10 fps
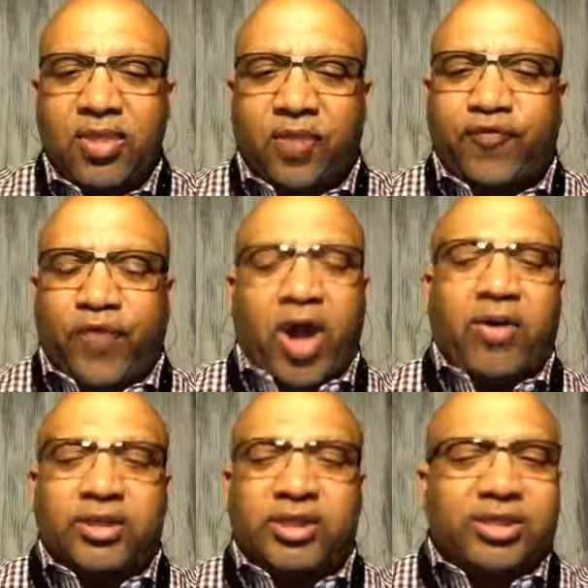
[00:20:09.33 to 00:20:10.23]
The
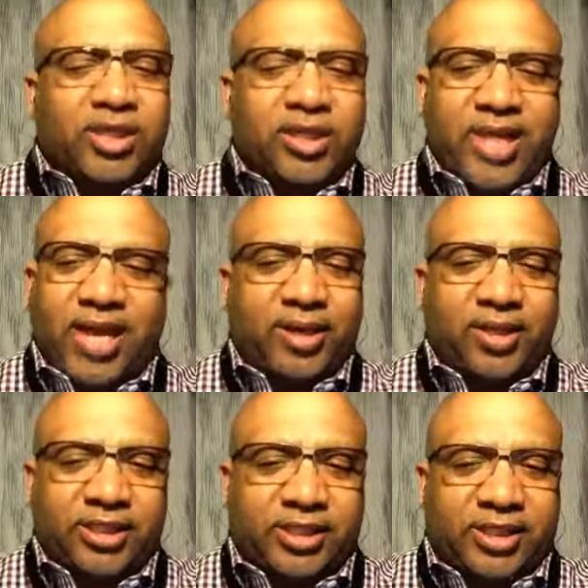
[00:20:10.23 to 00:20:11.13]
Pharisees could not
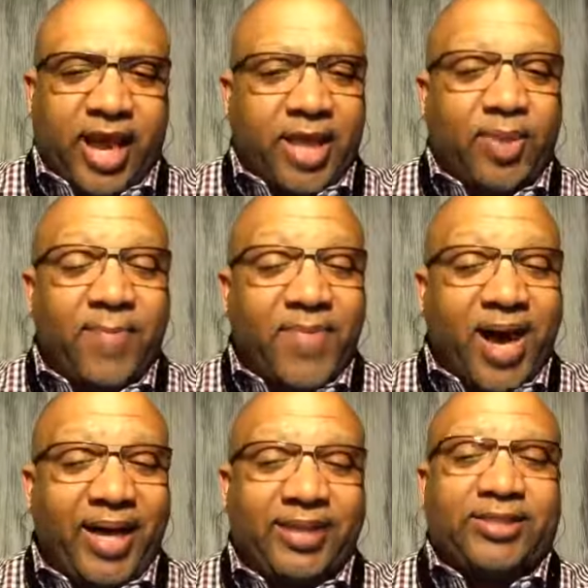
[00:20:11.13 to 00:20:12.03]
understand the
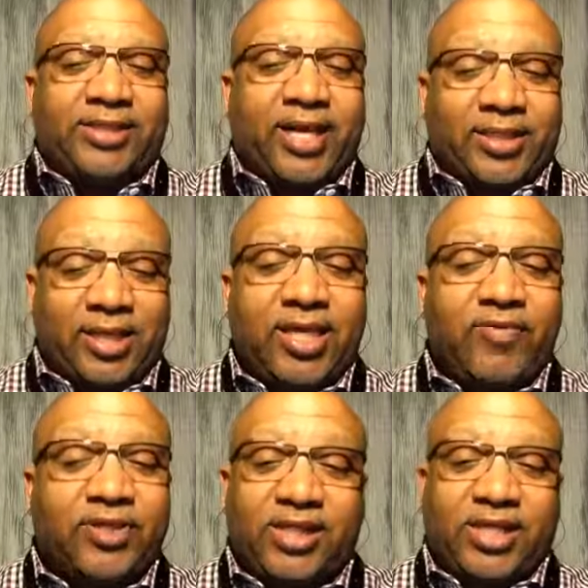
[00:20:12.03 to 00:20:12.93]
mindset that he
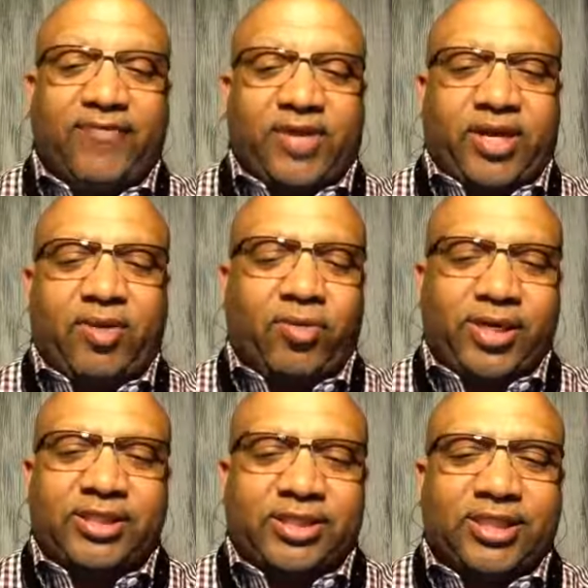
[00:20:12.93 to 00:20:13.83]
was living in or
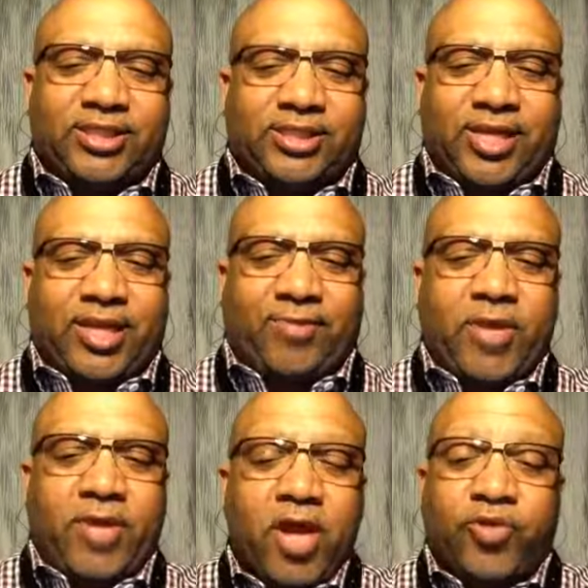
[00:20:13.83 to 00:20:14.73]
existing in.
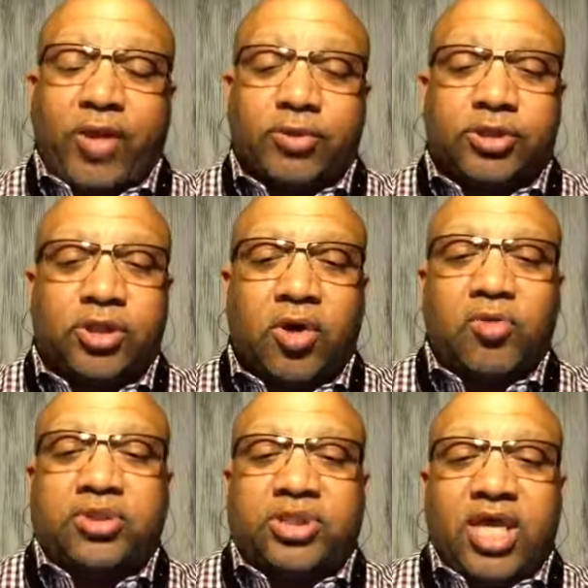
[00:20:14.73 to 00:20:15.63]
They were
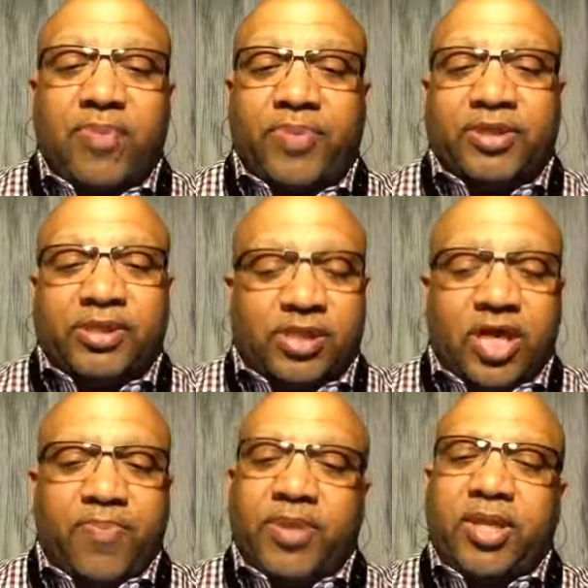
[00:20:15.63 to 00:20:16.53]
so deep and
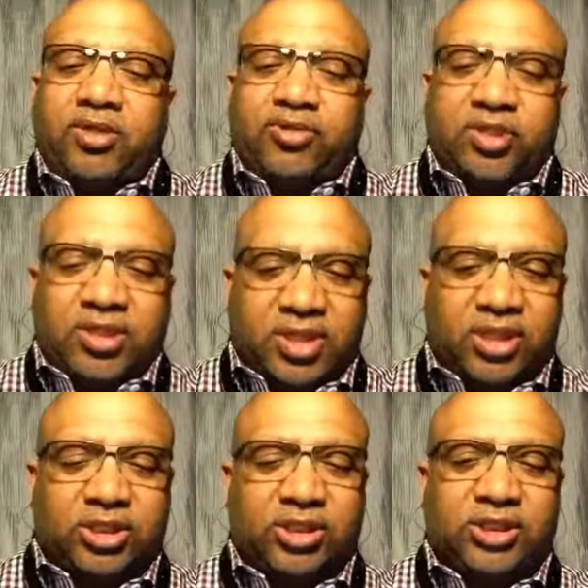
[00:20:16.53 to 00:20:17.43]
steep in their
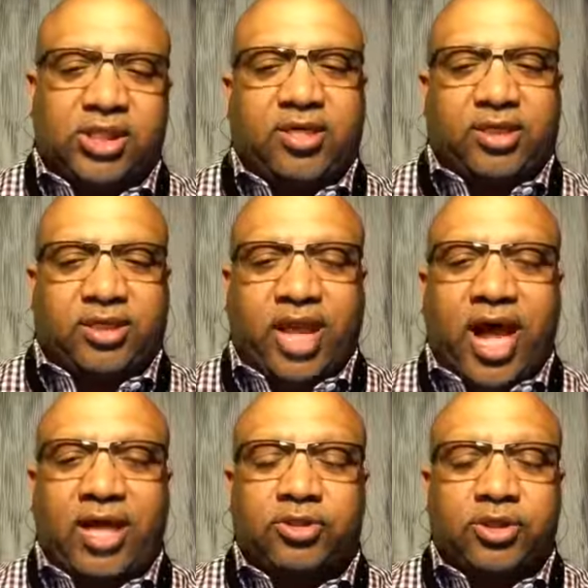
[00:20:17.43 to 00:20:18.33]
traditions and their
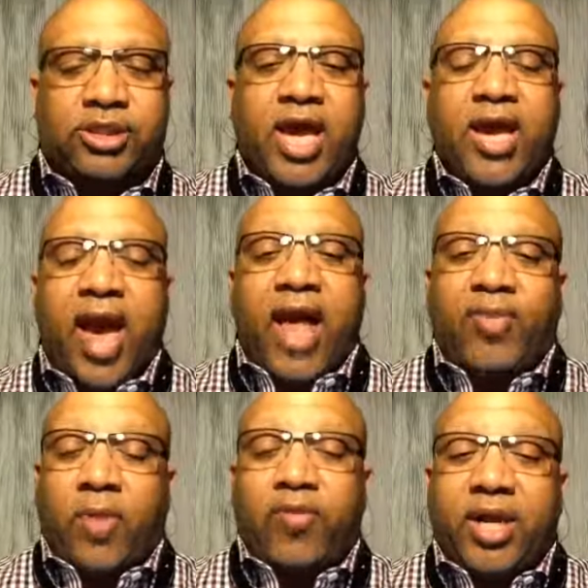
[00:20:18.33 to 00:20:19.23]
doctrines
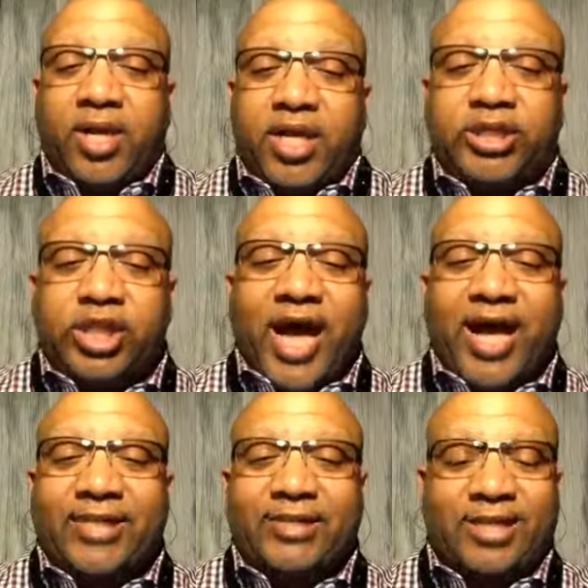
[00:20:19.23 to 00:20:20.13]
and their
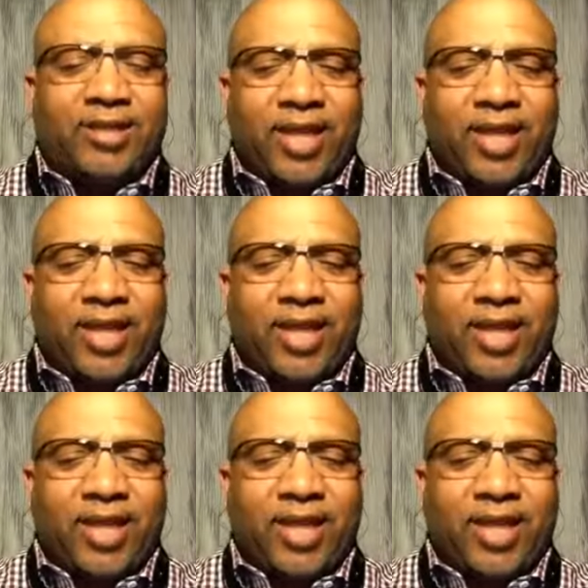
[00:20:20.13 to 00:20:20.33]
religiosity.